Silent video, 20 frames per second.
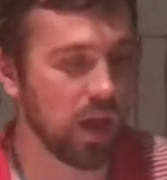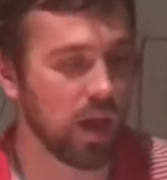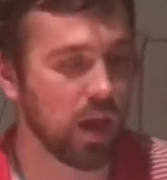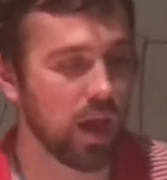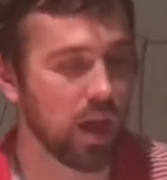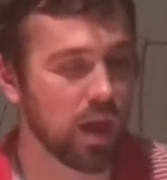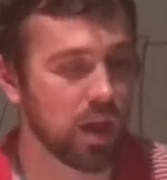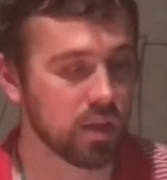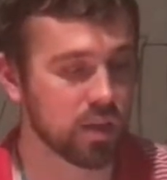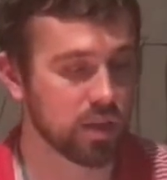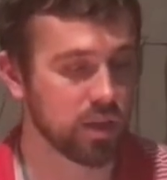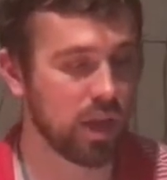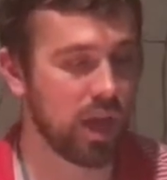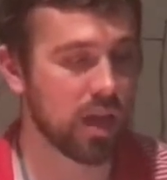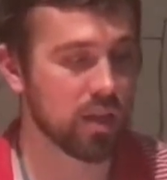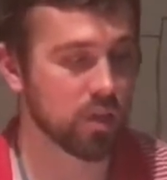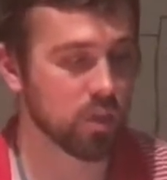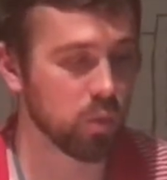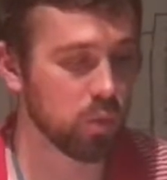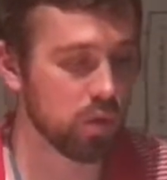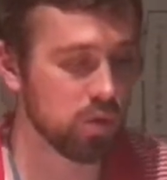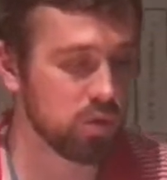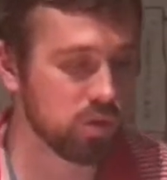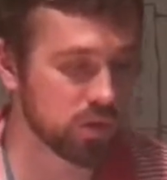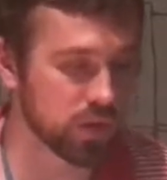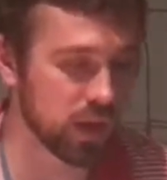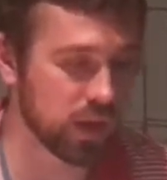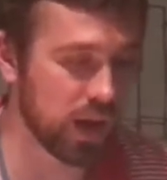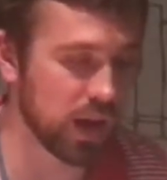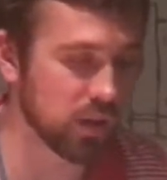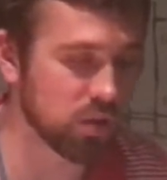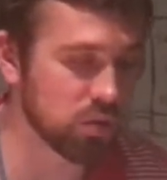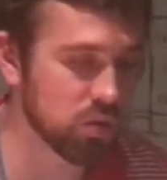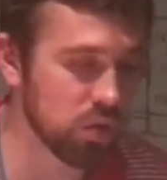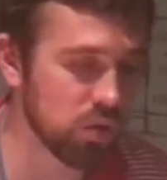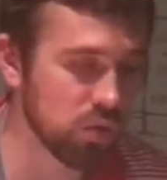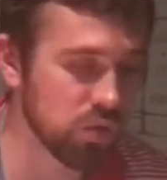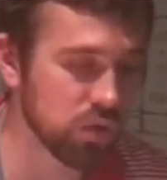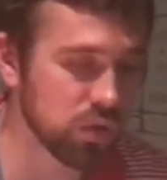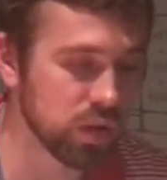And last one, you said, I
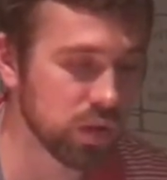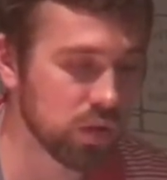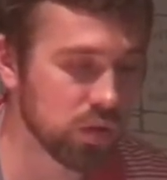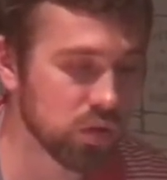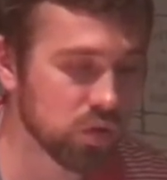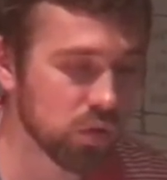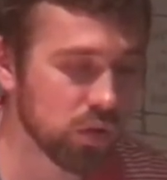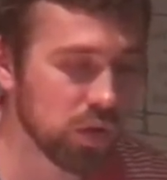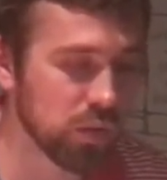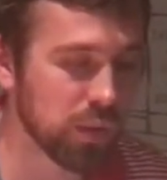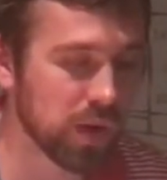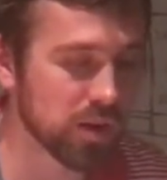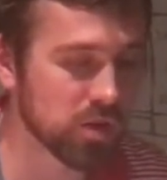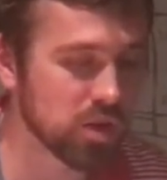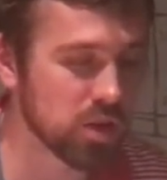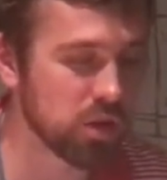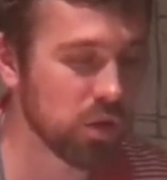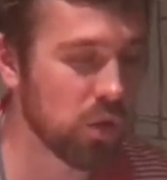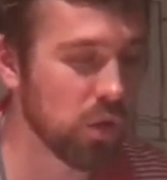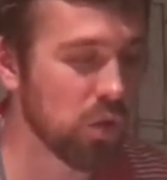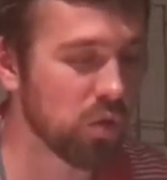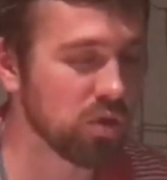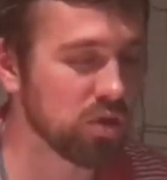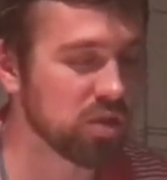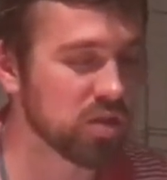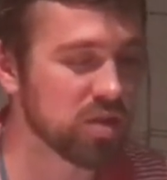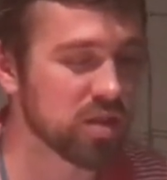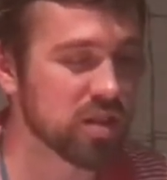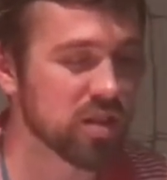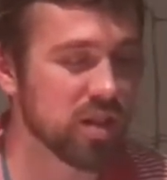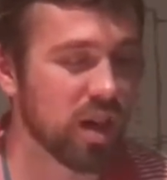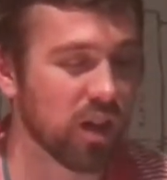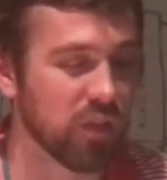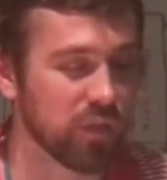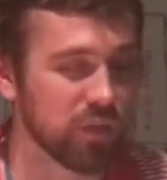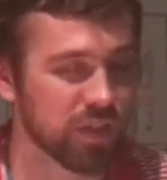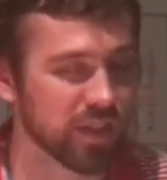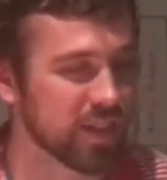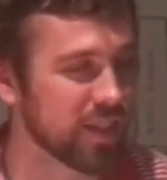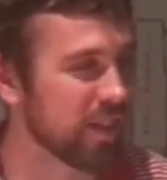don't enjoy watching horror
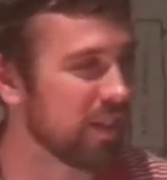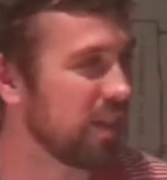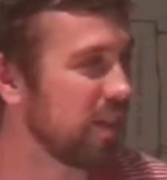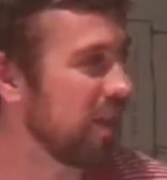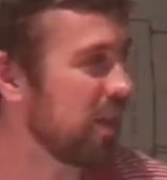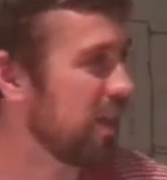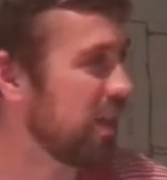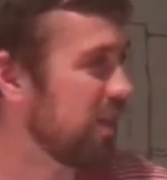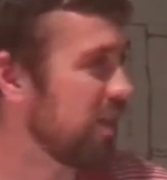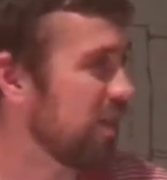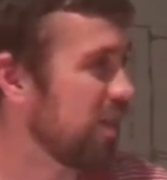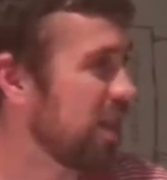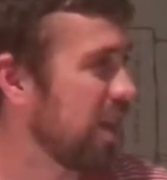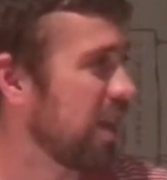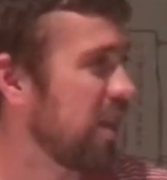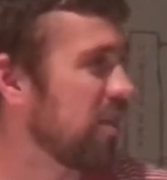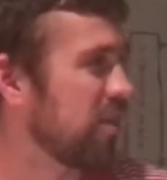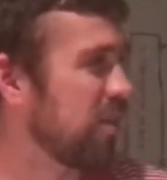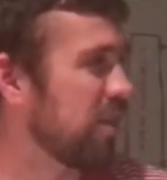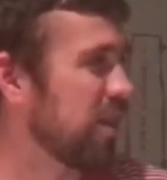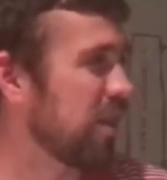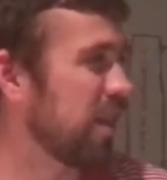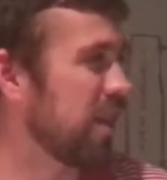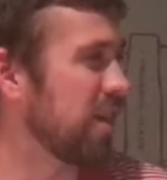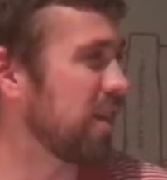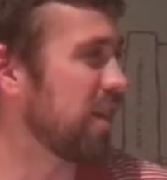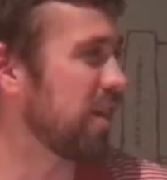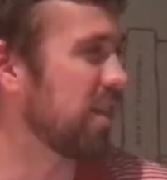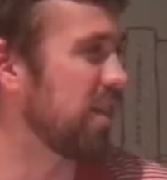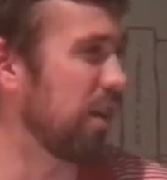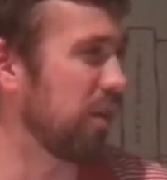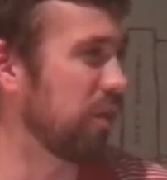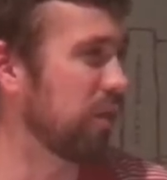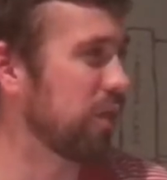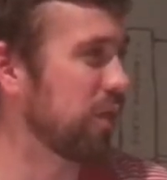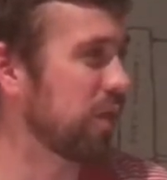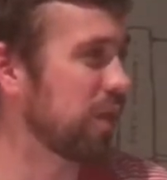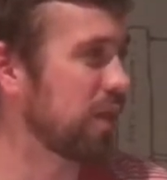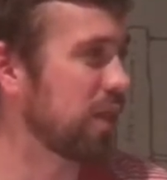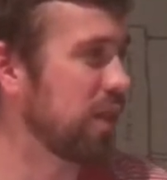stuffs. Cannot really say
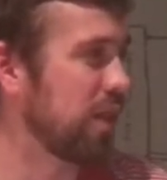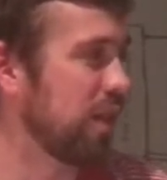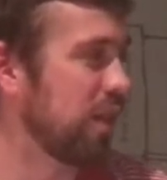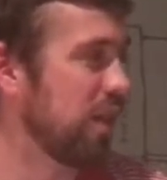stuffs.